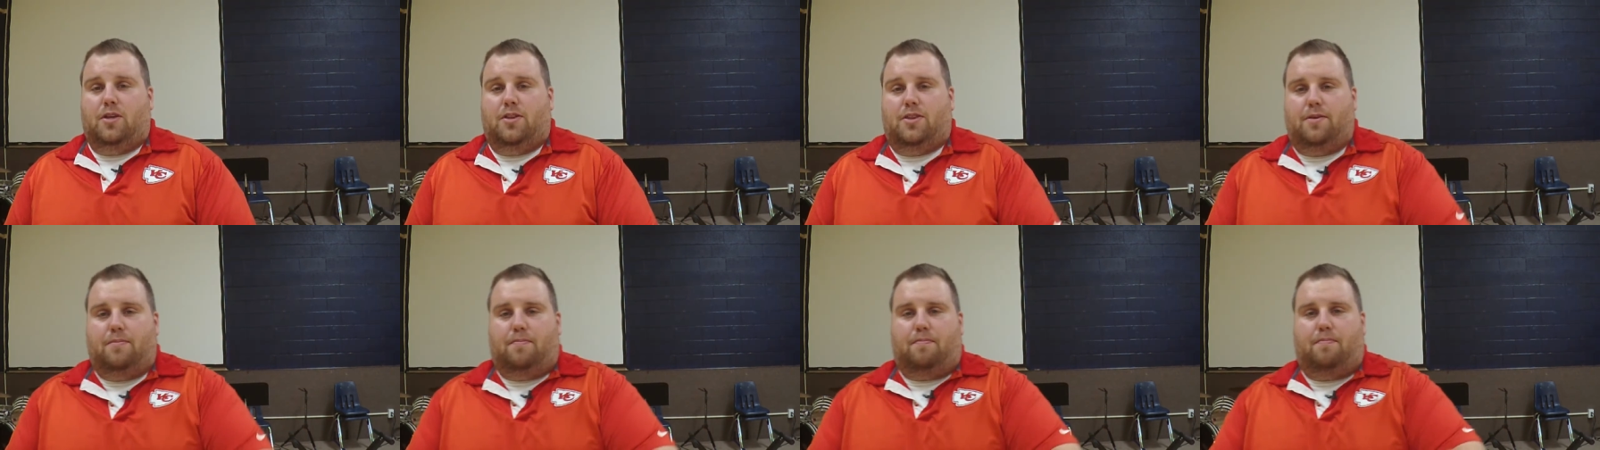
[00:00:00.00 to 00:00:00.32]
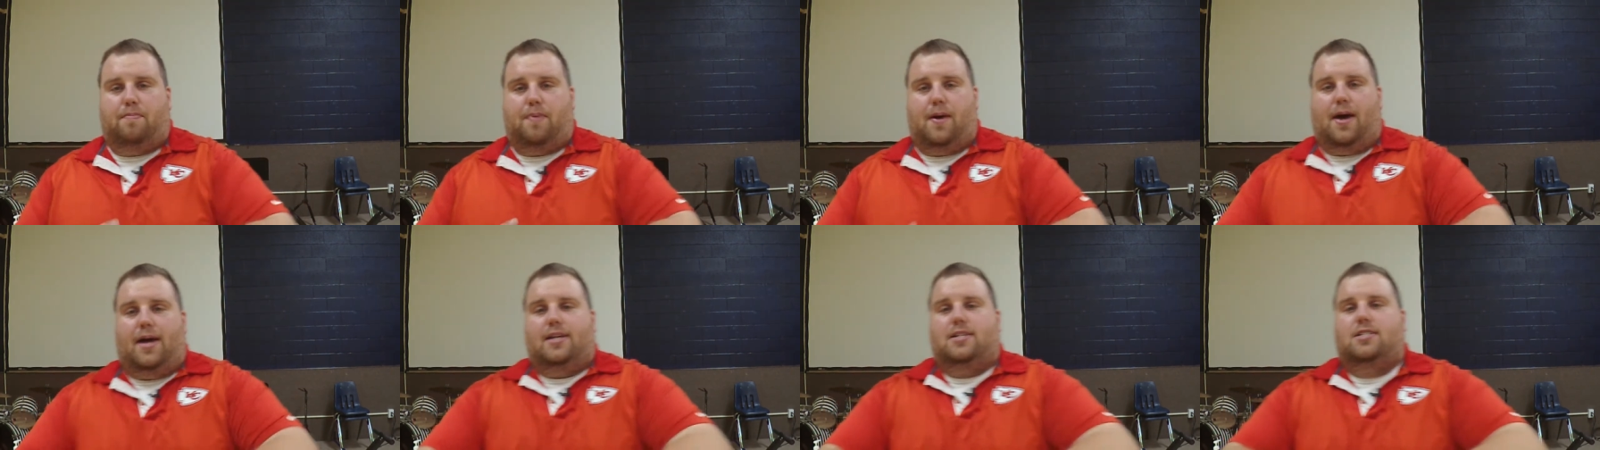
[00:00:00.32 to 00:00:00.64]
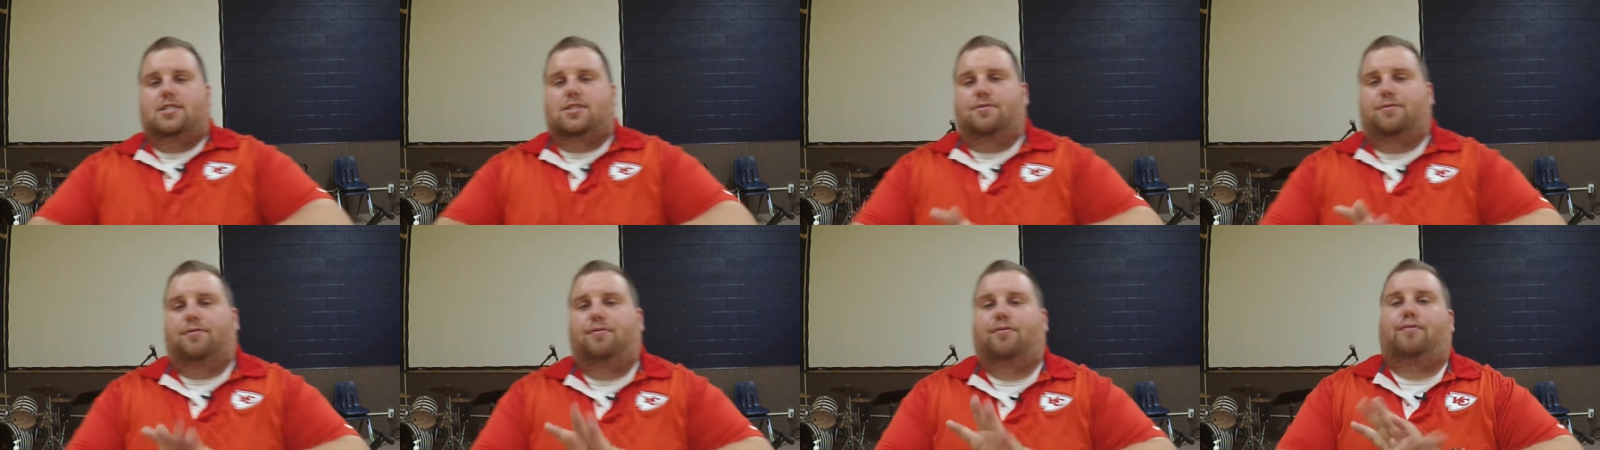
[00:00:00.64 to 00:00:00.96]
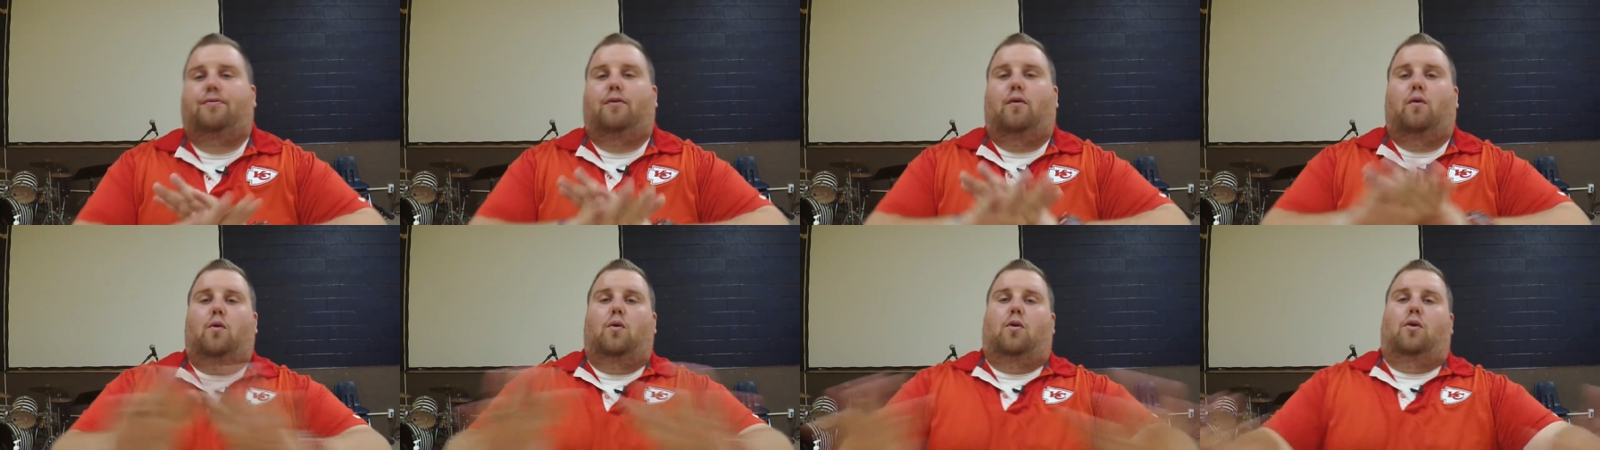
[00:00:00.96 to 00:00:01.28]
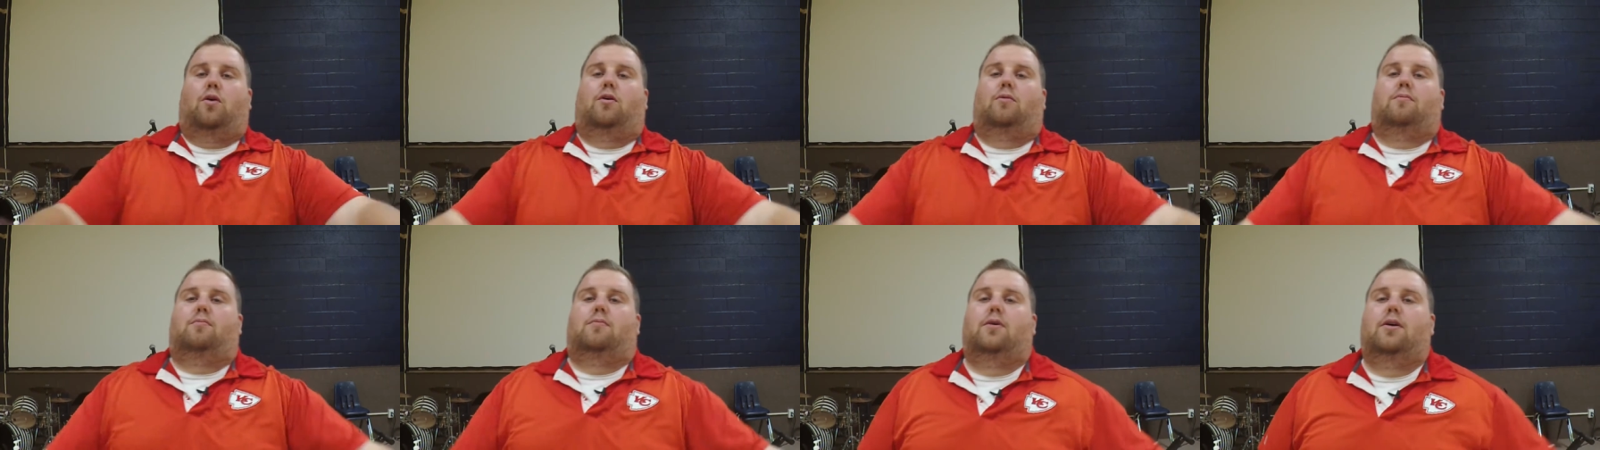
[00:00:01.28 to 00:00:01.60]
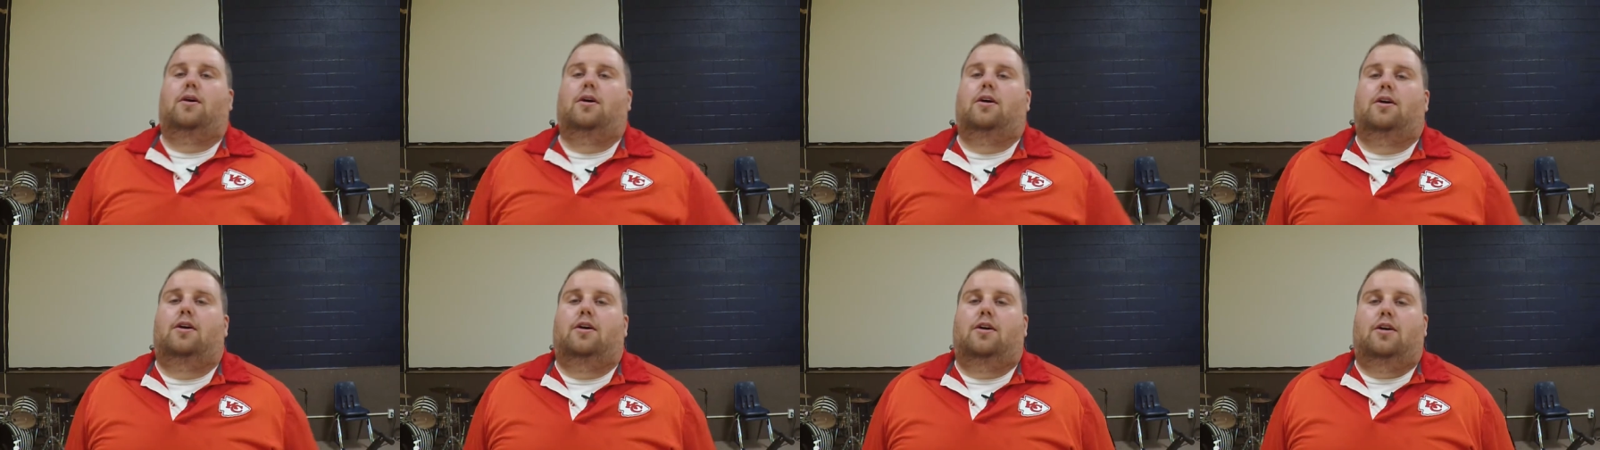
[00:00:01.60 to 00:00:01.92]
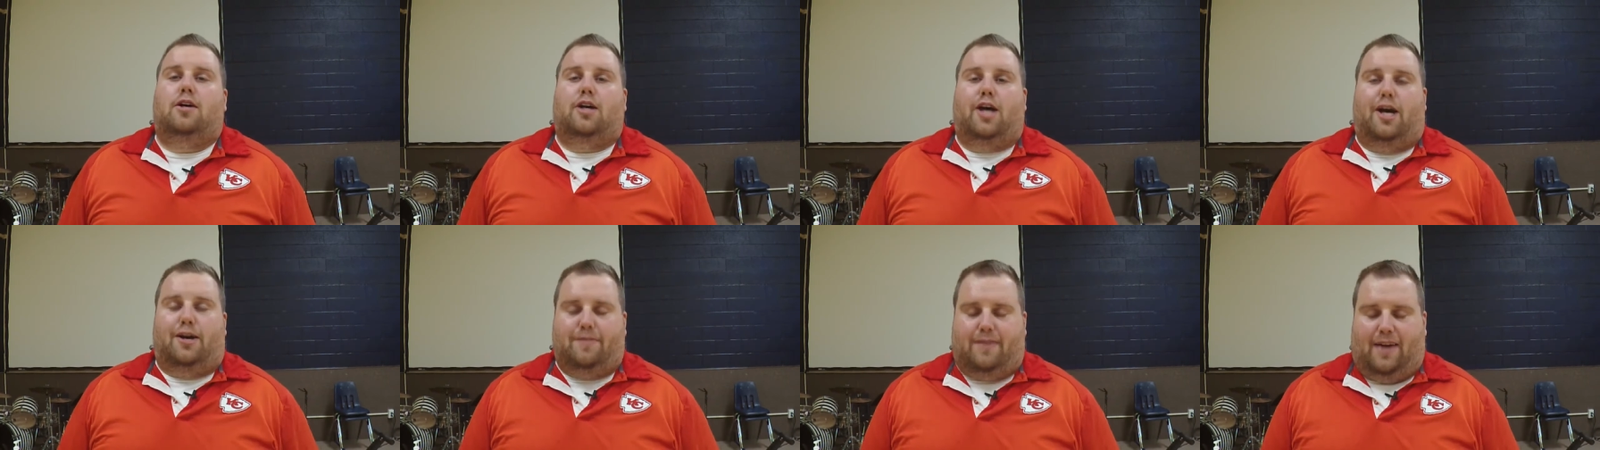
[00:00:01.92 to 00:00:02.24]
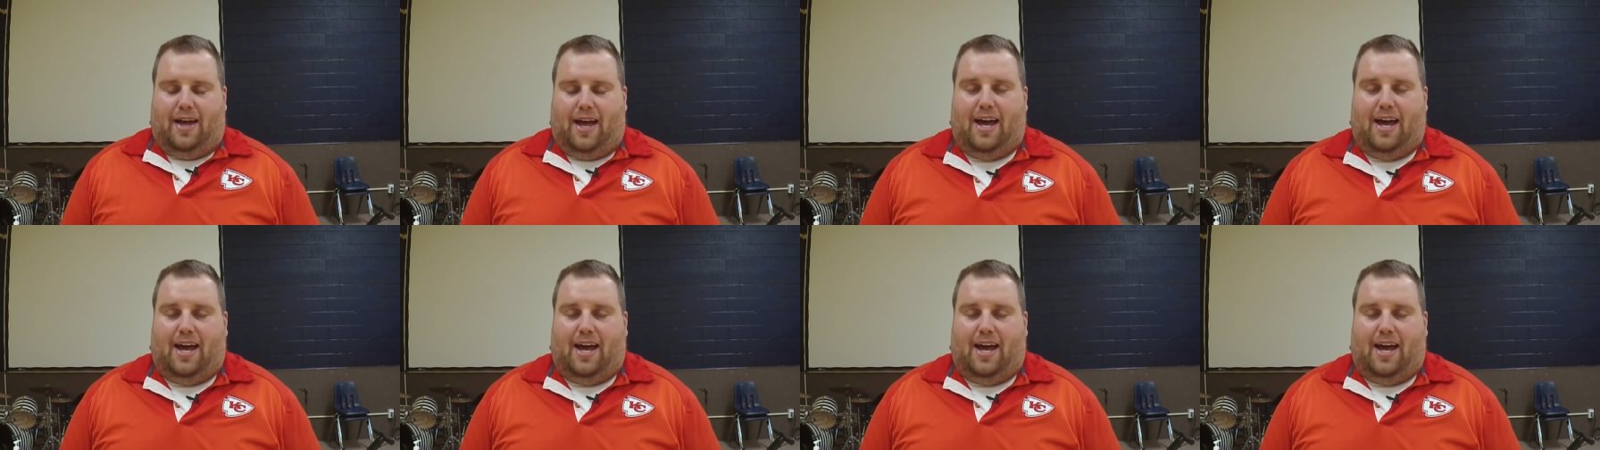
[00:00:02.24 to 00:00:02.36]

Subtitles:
The best form of